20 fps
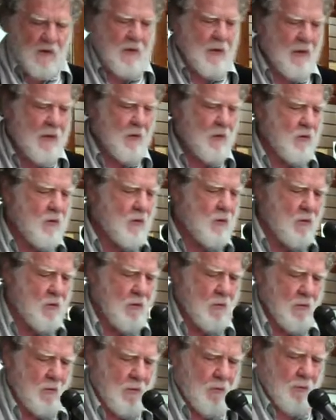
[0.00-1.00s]
Another
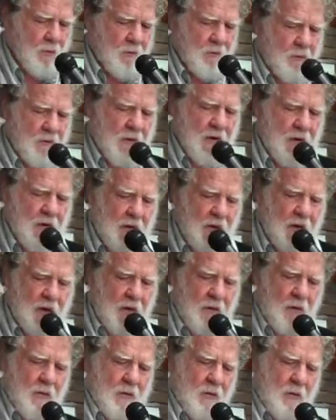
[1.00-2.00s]
old friend
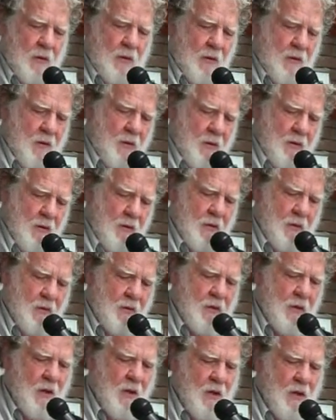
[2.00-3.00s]
here,
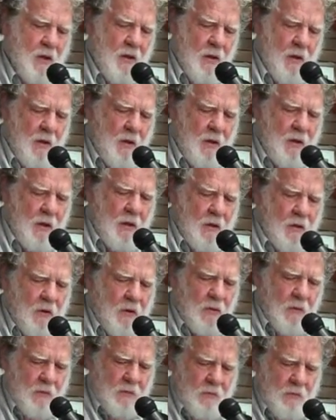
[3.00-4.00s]

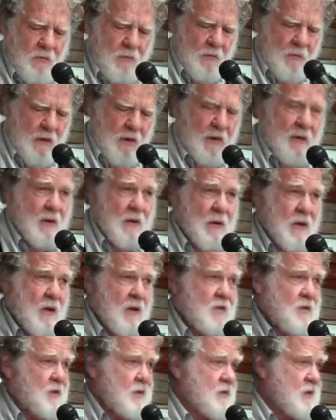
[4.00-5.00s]
you'll
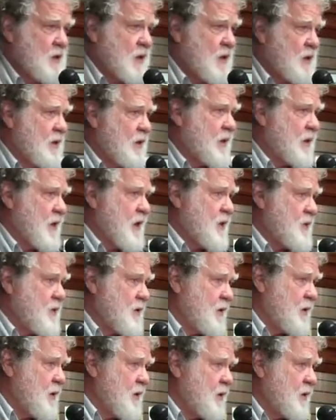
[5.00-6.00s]
recognize it. John
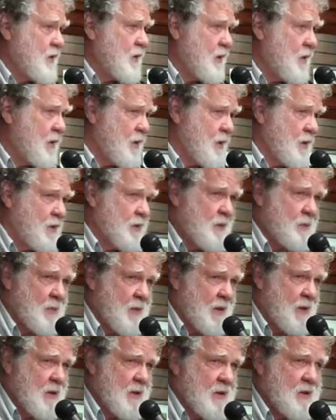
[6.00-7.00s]
Cassidy in the audience
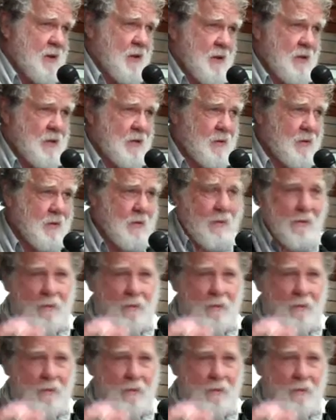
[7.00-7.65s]
by any chance?